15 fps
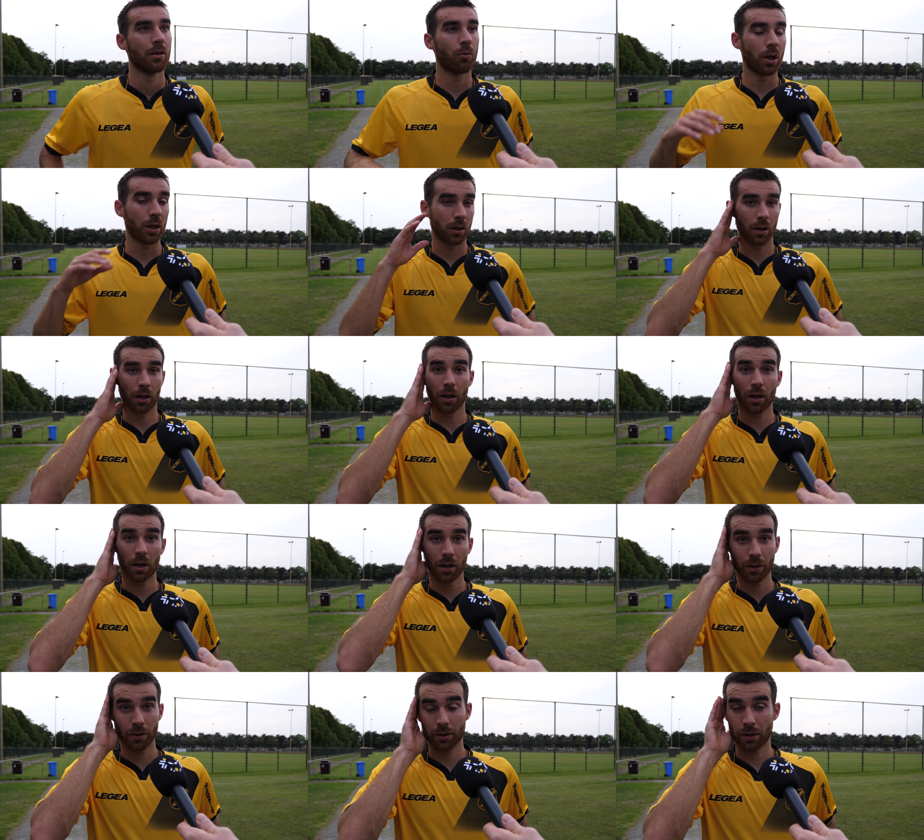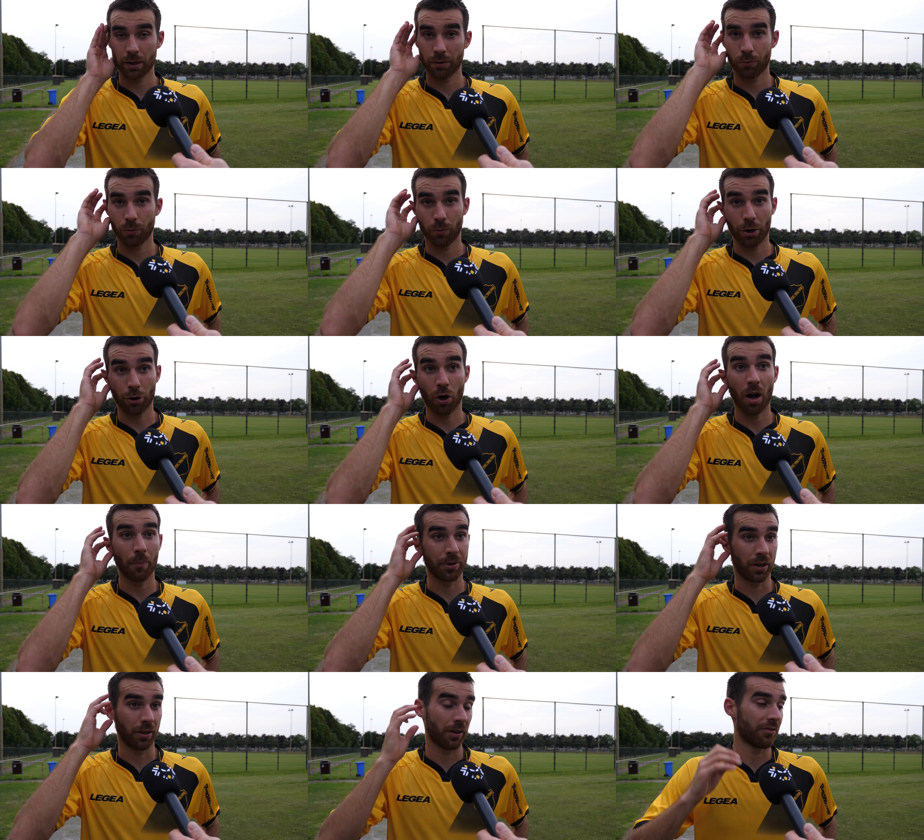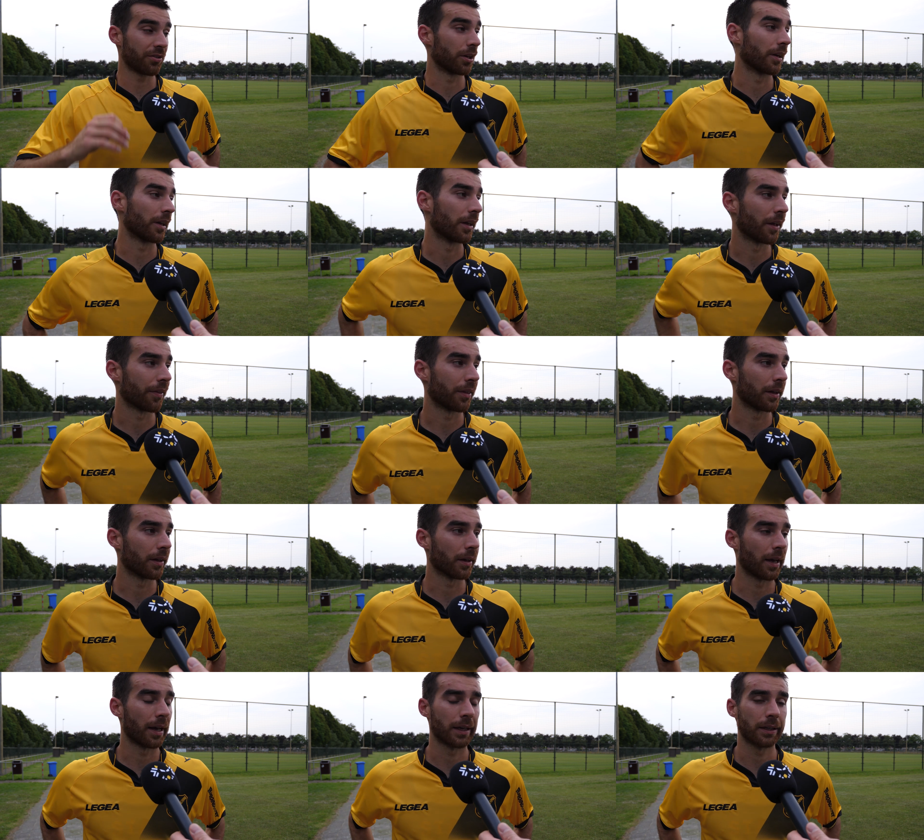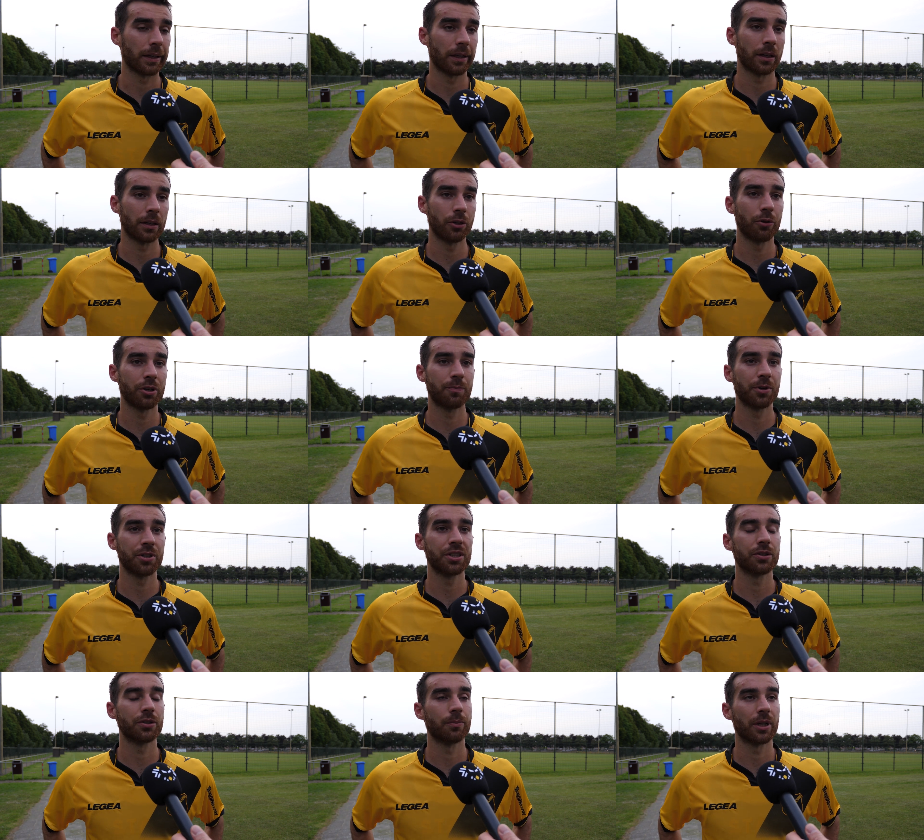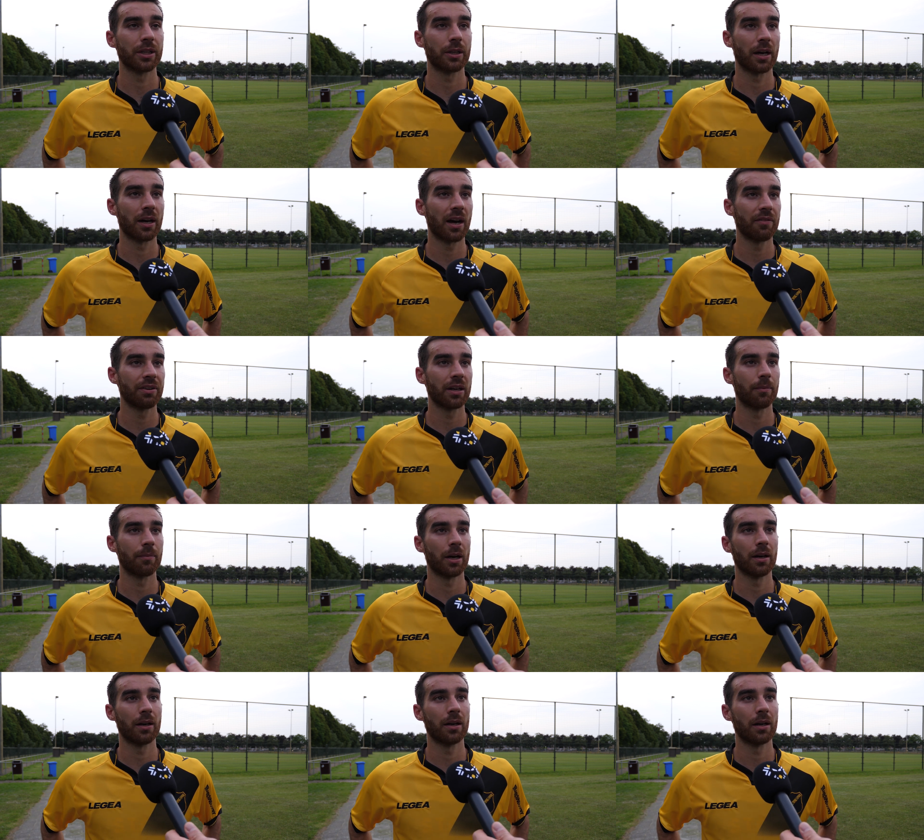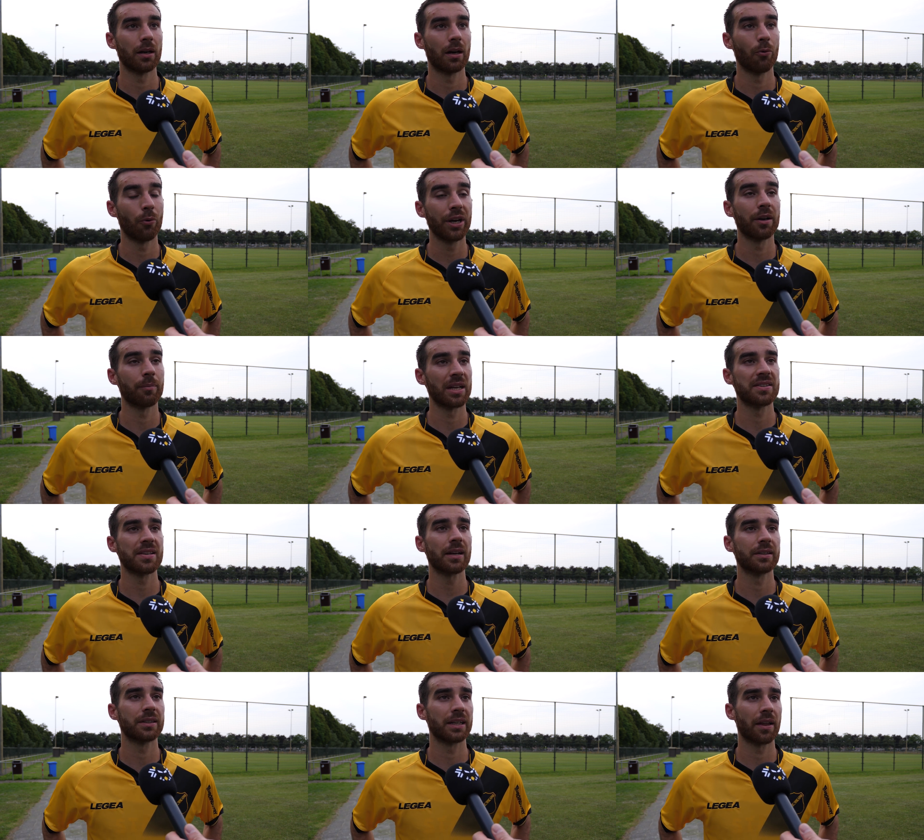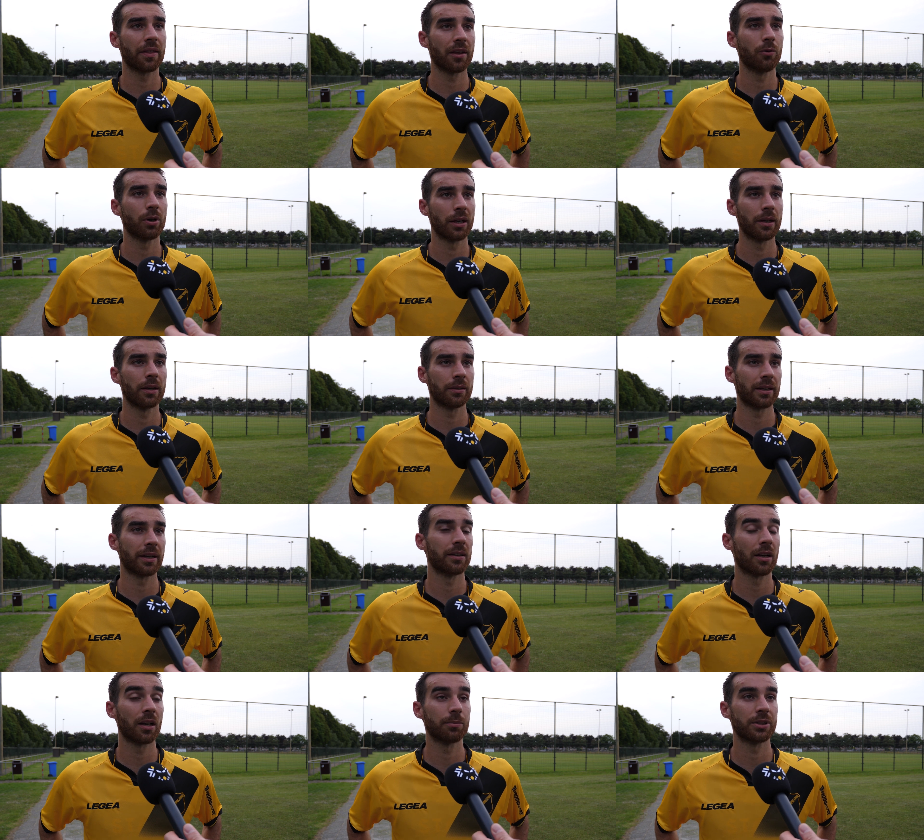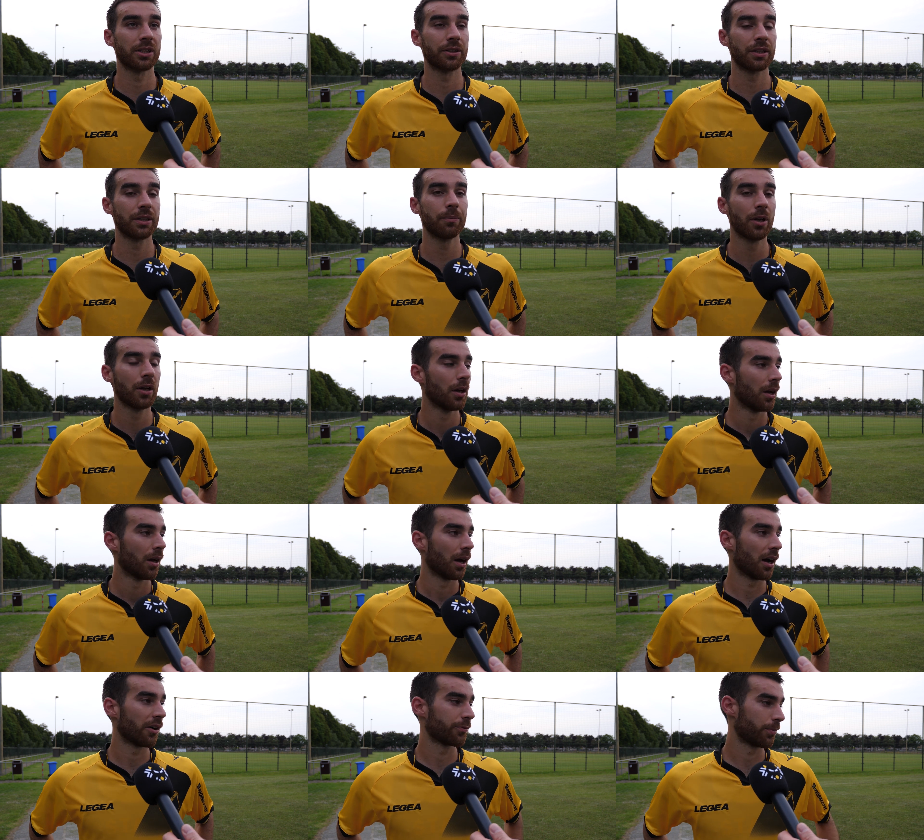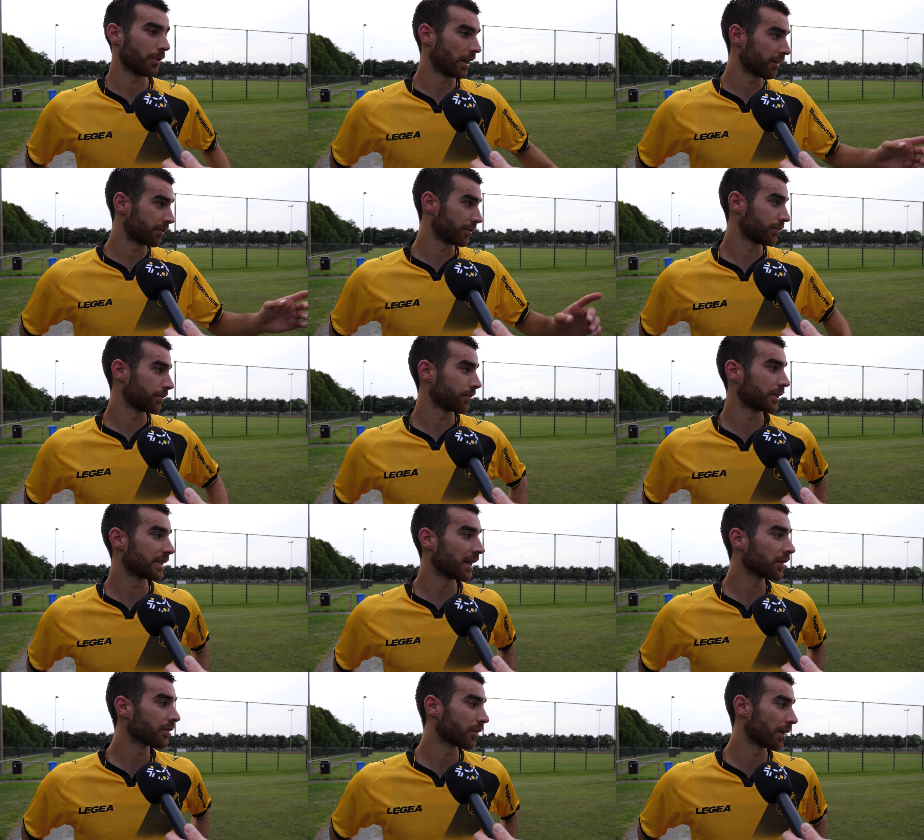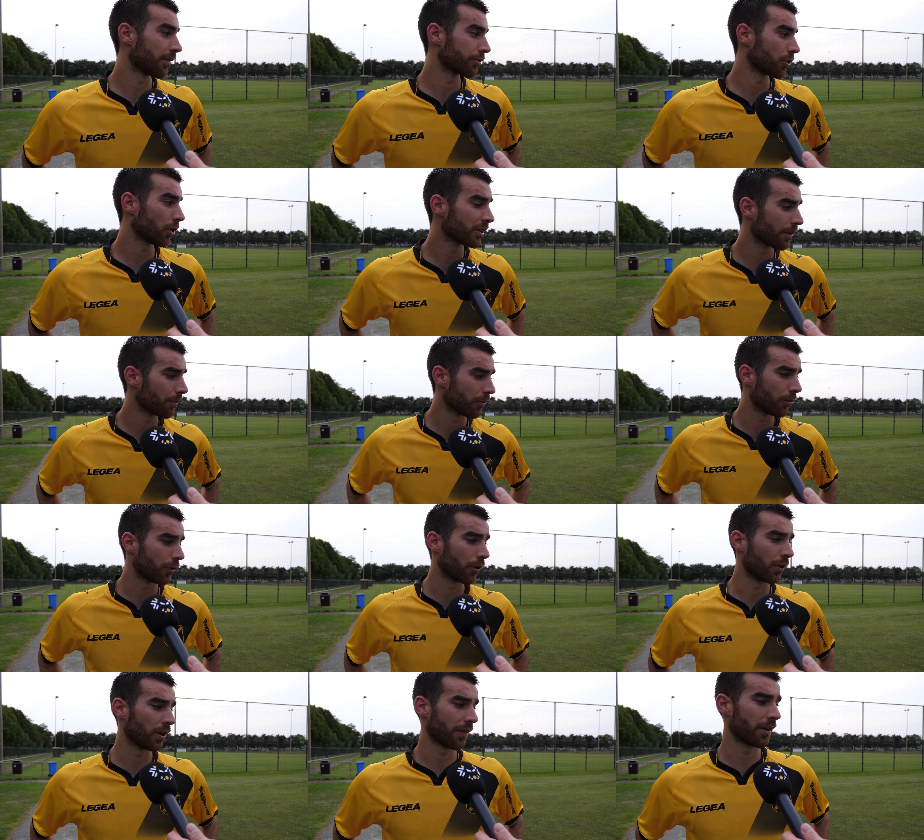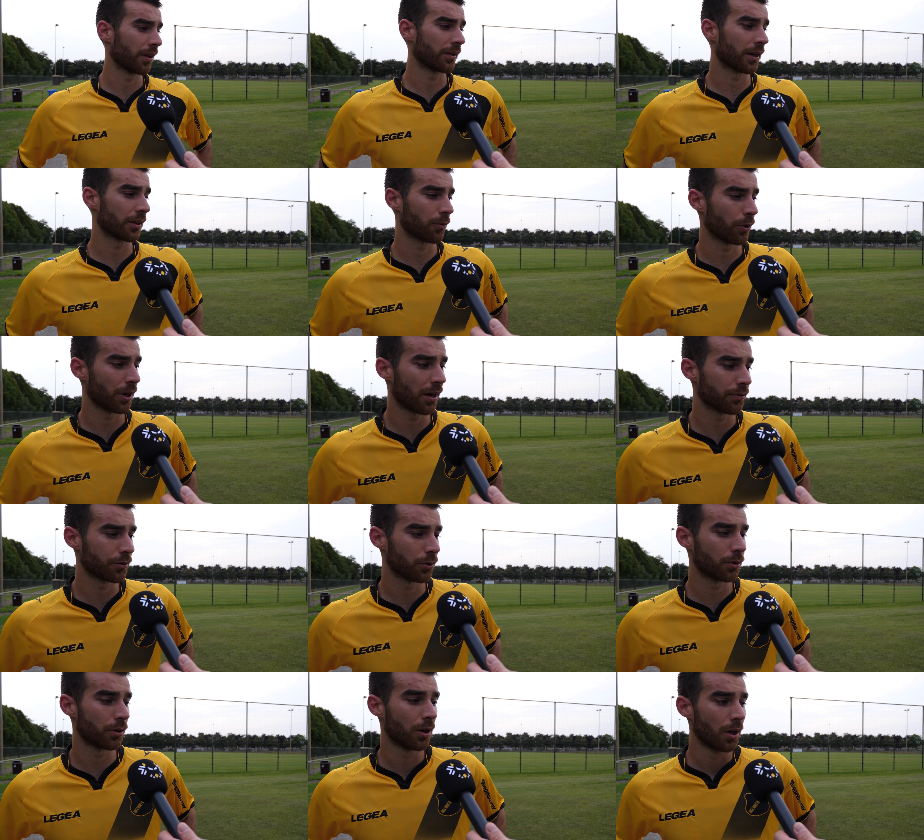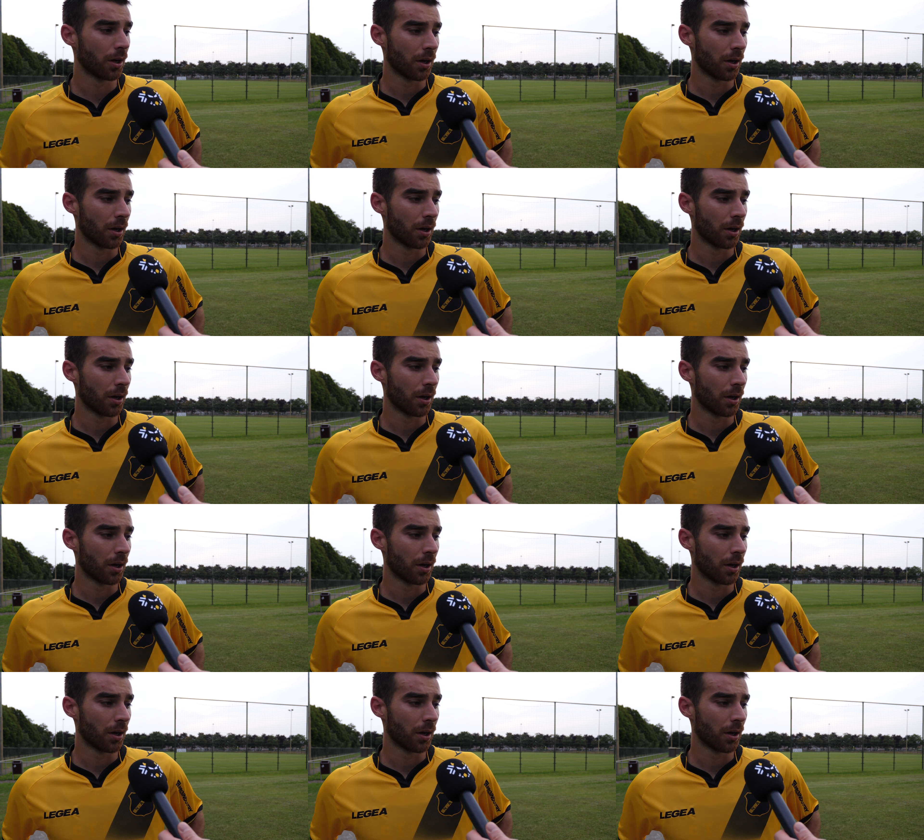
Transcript: Well, we're not happy, definitely. I think, like, I know it's precision, but having a winning mentality, I think it can help the team. I've told them before, I think that we have to